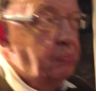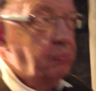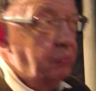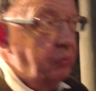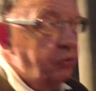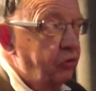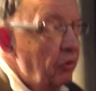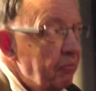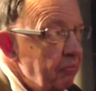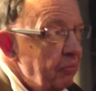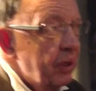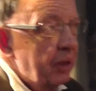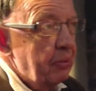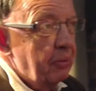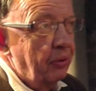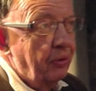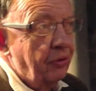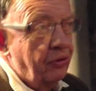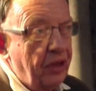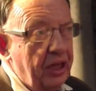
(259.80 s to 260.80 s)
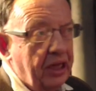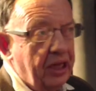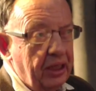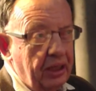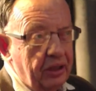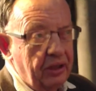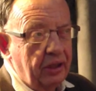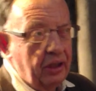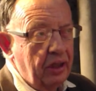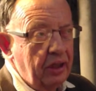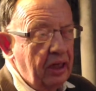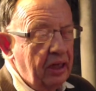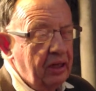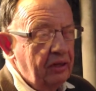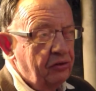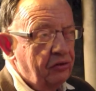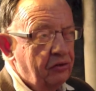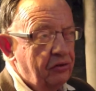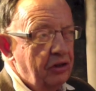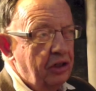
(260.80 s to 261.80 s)
some people think that
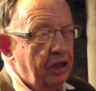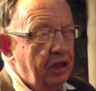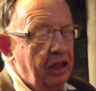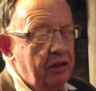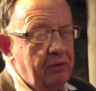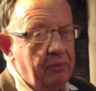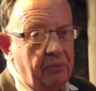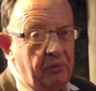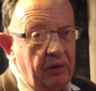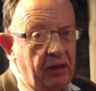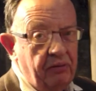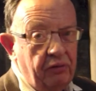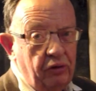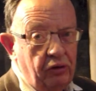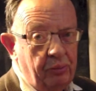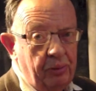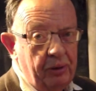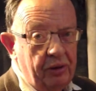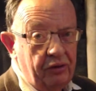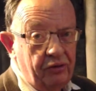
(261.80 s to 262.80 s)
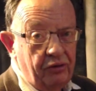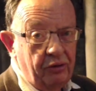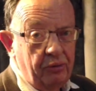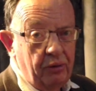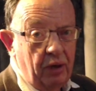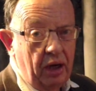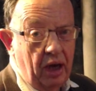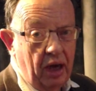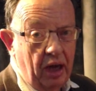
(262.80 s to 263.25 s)
it's to keep evil spirits away.